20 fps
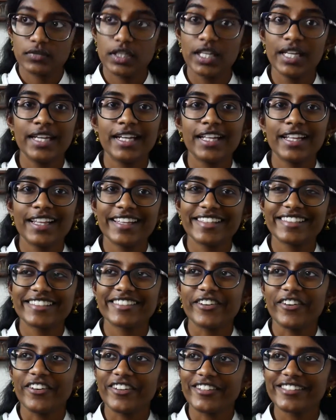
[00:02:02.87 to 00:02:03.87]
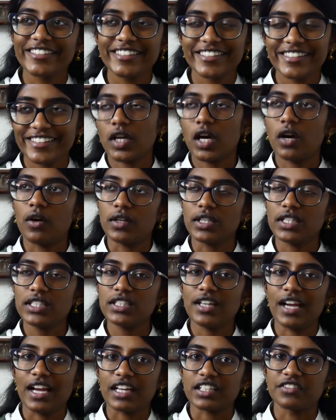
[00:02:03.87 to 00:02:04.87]
He collects dolls. Oh, unless
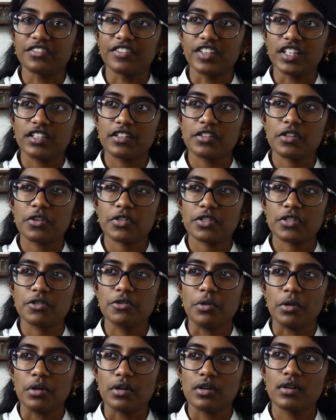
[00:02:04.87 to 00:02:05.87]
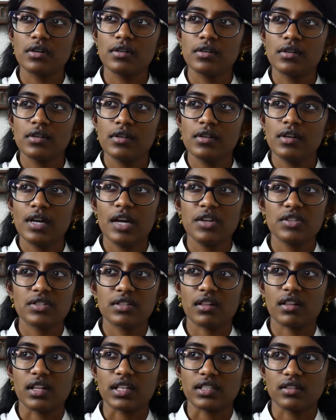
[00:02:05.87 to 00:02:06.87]
they're action figures. Those are cooler. I used to
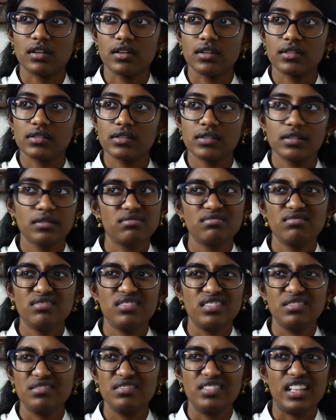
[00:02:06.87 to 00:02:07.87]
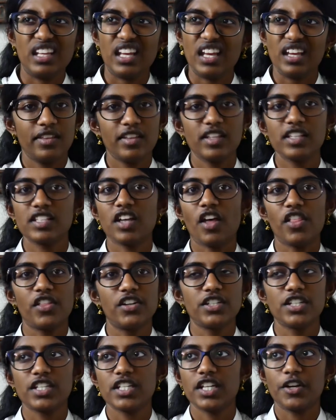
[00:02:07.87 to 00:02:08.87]
collect dolls. The
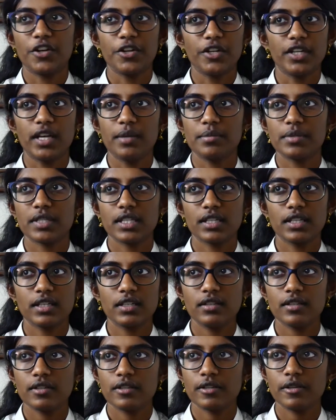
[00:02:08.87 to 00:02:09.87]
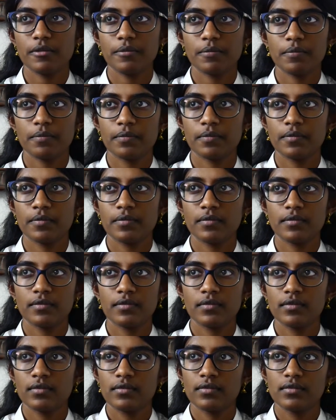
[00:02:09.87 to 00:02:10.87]
southern stereotypes in this.
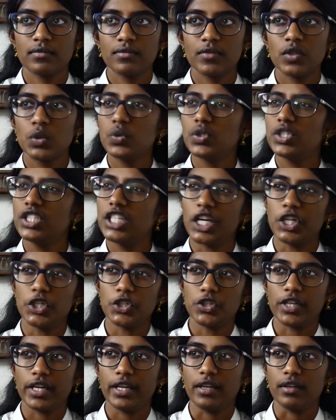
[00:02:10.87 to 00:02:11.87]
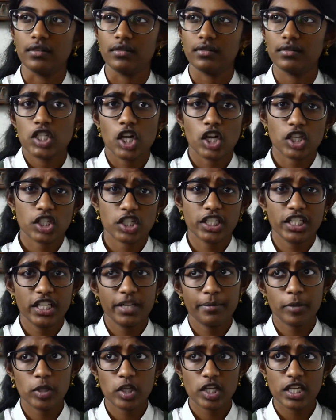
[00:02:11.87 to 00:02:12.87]
Who's Jen Train? Dr.
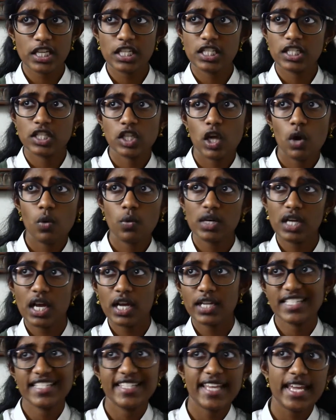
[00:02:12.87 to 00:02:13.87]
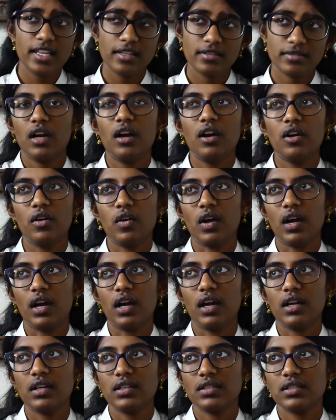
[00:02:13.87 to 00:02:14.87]
Kimball Kinney's going on a date. Oh,
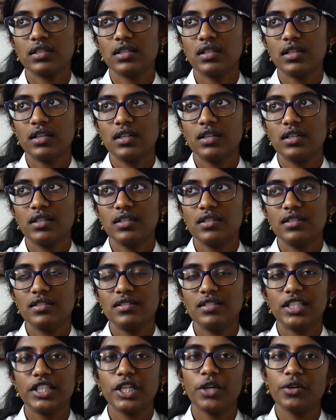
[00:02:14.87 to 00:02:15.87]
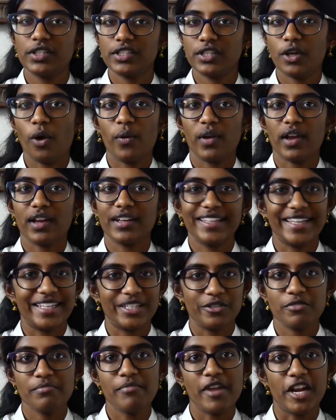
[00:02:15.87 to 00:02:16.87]
gosh. Jody's going on dates
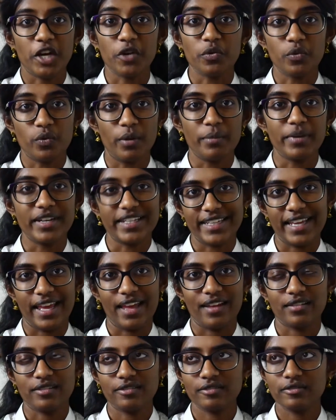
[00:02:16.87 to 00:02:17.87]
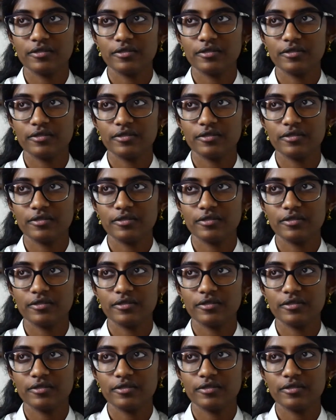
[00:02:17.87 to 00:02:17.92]
with married women again.